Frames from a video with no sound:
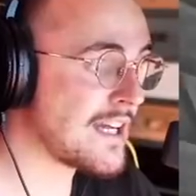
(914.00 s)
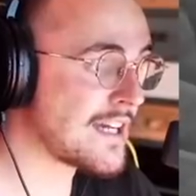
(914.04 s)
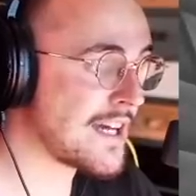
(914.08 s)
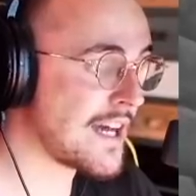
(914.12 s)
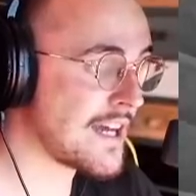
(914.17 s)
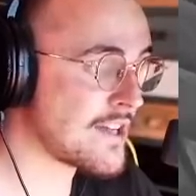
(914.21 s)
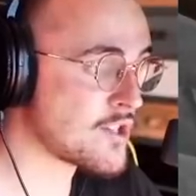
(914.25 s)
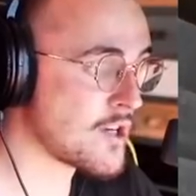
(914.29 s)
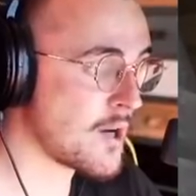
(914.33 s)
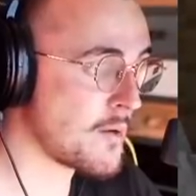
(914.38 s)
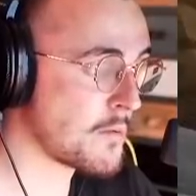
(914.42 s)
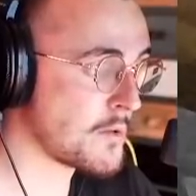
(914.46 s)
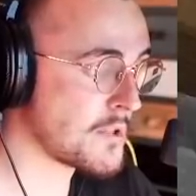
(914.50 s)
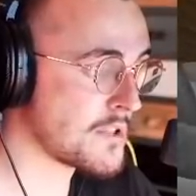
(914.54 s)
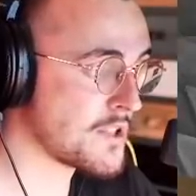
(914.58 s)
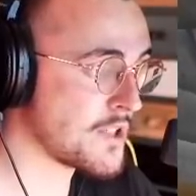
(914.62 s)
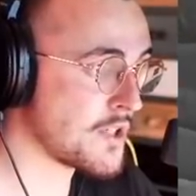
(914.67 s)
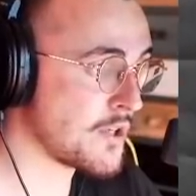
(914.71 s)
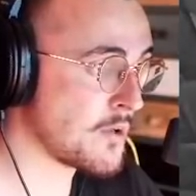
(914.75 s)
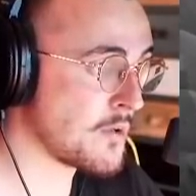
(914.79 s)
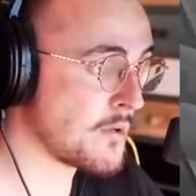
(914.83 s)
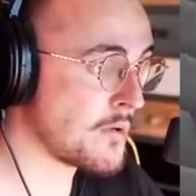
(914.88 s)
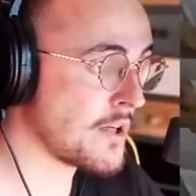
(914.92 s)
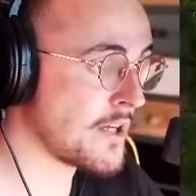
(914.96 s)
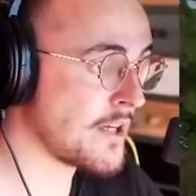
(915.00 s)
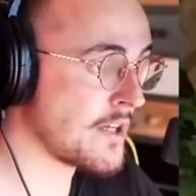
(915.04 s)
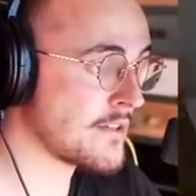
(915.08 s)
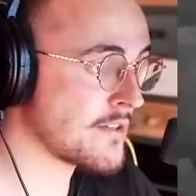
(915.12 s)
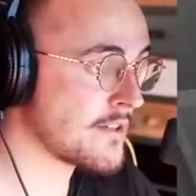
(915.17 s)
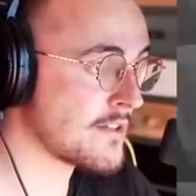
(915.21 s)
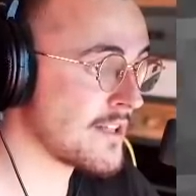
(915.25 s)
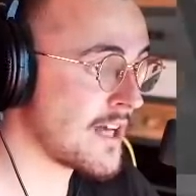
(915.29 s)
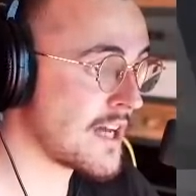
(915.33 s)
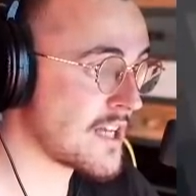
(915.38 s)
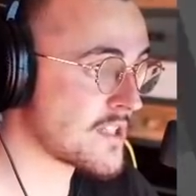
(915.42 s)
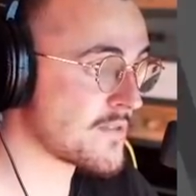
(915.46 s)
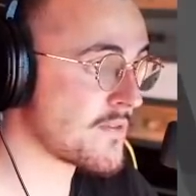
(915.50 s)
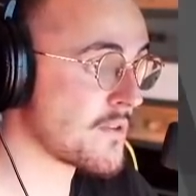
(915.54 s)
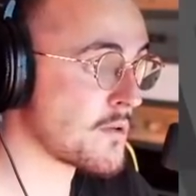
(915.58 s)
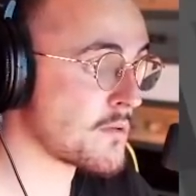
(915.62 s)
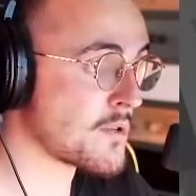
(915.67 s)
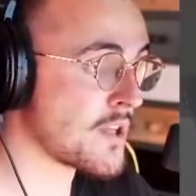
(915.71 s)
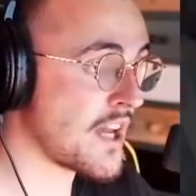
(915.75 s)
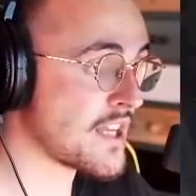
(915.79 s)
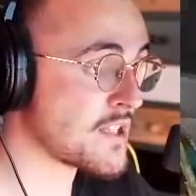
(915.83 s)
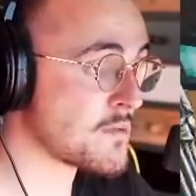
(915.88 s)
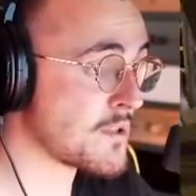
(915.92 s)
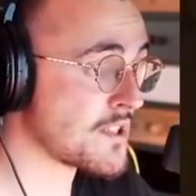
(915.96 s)
catch up with you in the next few
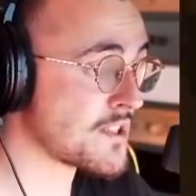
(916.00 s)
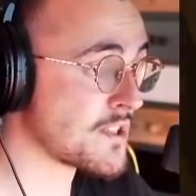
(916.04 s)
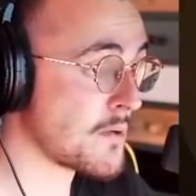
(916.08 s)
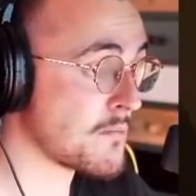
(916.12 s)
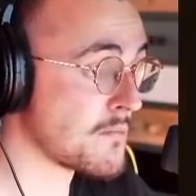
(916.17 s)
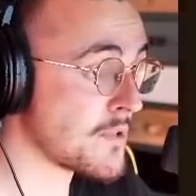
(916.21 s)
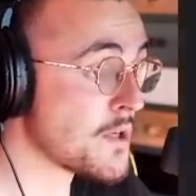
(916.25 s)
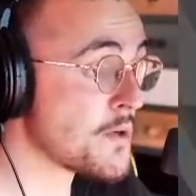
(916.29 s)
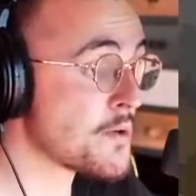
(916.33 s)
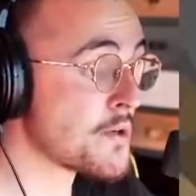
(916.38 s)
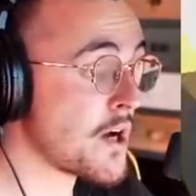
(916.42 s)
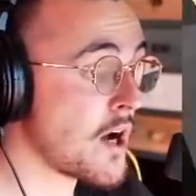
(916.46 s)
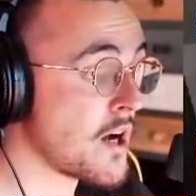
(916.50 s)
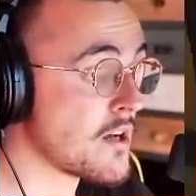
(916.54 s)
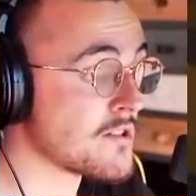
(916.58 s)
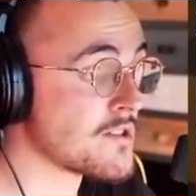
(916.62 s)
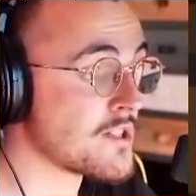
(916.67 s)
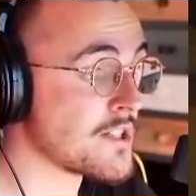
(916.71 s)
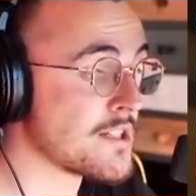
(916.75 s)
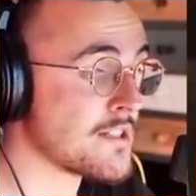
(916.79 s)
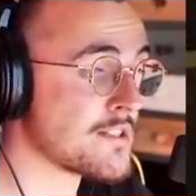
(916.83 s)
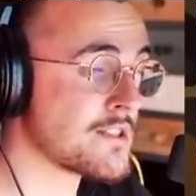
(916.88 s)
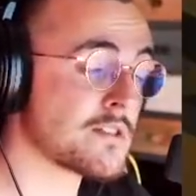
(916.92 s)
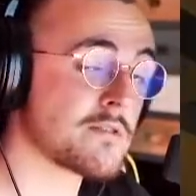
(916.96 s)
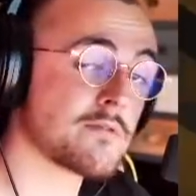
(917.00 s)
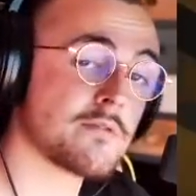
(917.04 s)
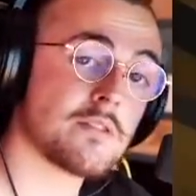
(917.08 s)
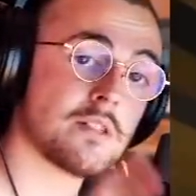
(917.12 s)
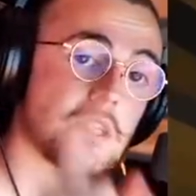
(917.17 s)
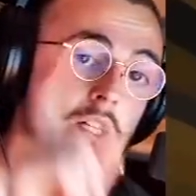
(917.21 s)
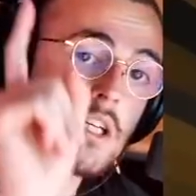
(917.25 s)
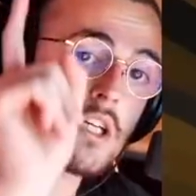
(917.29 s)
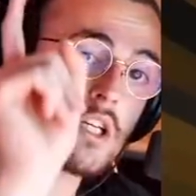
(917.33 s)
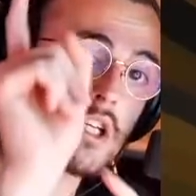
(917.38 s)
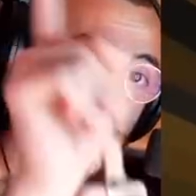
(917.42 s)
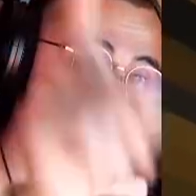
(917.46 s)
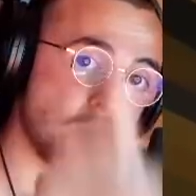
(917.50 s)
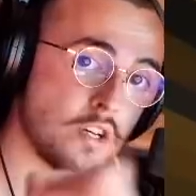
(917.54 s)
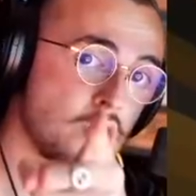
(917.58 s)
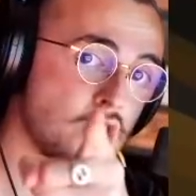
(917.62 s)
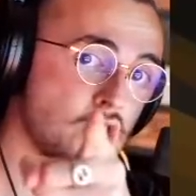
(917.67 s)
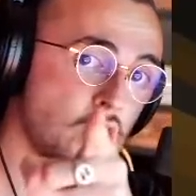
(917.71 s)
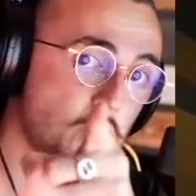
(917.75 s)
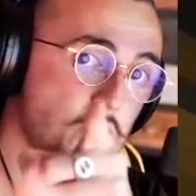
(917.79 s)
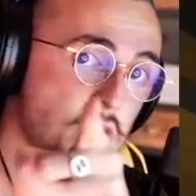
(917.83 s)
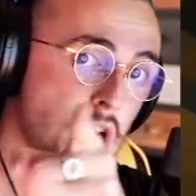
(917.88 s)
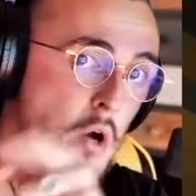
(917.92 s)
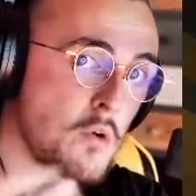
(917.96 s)
days with some new content.
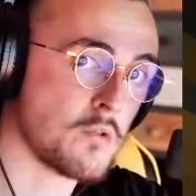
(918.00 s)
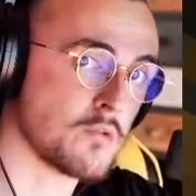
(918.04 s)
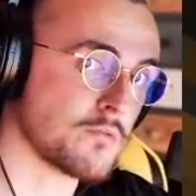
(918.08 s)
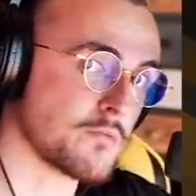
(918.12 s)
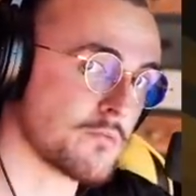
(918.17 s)
Ciao, ciao.